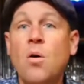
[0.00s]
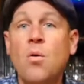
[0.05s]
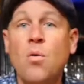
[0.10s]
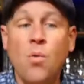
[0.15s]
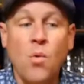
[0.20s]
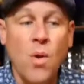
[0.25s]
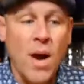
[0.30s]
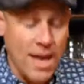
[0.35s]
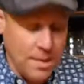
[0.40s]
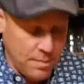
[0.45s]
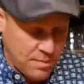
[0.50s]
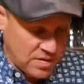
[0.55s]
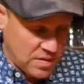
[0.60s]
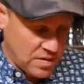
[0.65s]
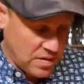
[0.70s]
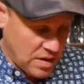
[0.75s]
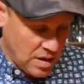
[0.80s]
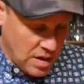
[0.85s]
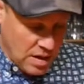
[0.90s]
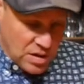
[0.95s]

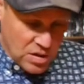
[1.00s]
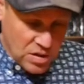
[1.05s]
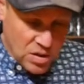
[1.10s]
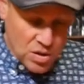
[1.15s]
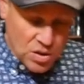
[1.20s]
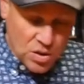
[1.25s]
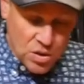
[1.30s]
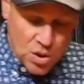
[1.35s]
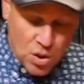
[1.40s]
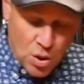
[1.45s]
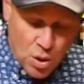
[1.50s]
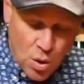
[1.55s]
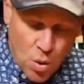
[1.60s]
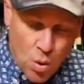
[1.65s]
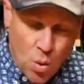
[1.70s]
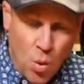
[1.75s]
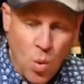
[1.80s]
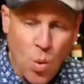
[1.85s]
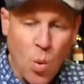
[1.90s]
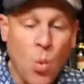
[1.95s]
grapes.
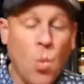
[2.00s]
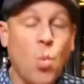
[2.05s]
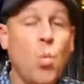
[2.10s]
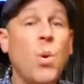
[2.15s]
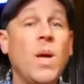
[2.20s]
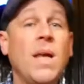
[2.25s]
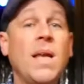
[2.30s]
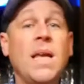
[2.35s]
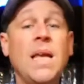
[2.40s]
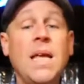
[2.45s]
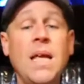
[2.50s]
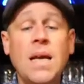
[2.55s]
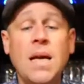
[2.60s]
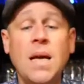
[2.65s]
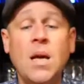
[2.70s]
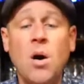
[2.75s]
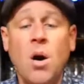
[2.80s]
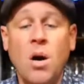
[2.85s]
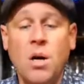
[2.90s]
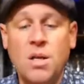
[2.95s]
So we
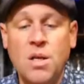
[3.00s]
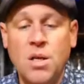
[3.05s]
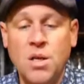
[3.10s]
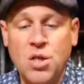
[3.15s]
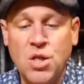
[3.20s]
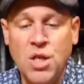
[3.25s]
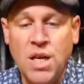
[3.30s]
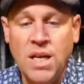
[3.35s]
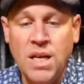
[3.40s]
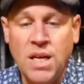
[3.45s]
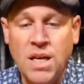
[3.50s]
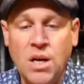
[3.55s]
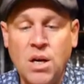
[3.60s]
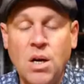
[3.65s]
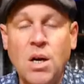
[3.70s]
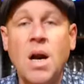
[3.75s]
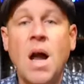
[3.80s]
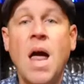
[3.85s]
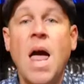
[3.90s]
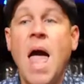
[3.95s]
need a cocktail
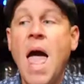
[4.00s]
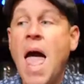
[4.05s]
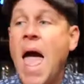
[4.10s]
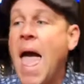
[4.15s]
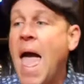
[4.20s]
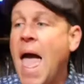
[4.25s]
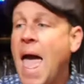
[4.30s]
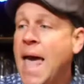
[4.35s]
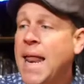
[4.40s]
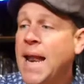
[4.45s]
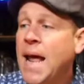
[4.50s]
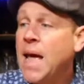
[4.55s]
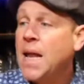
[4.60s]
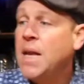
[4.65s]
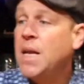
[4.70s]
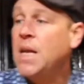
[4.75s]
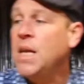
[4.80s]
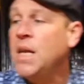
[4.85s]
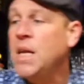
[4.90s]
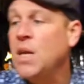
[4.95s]
shaker and
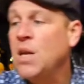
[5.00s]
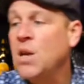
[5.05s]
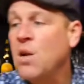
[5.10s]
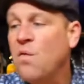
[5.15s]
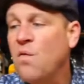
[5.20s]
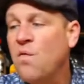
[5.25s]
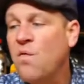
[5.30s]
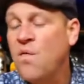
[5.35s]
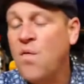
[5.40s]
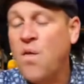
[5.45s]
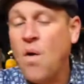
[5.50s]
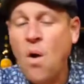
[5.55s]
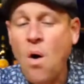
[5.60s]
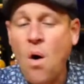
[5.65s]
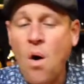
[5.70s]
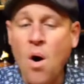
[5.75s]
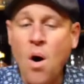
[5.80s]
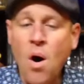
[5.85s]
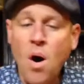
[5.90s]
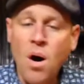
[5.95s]
I need
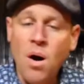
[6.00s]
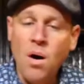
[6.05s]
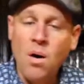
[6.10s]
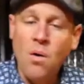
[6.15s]
4